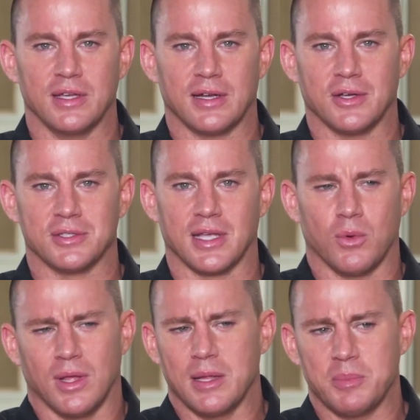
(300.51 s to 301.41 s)
And I was like,
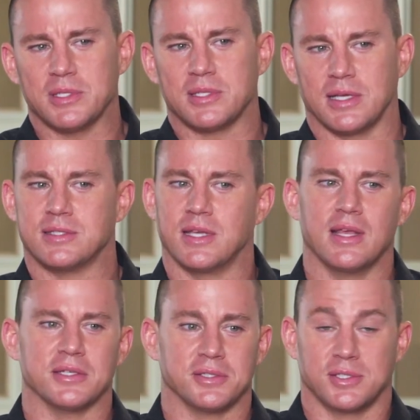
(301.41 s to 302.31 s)
well, I'd say
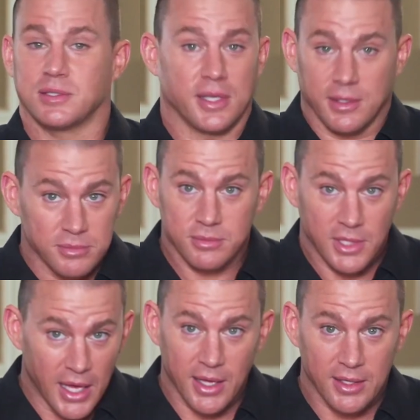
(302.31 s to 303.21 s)
this. And she's like,
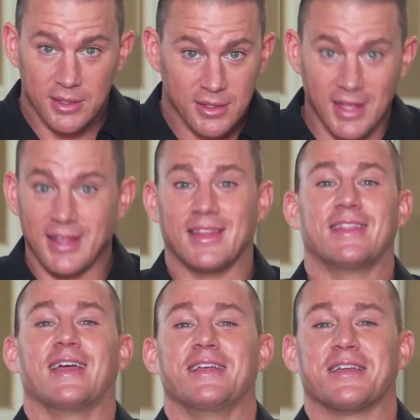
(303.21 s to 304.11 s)
yeah,
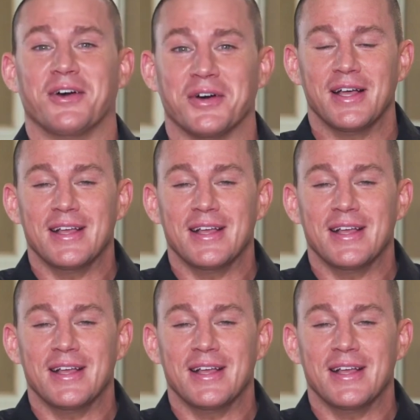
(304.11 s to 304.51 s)
there you go.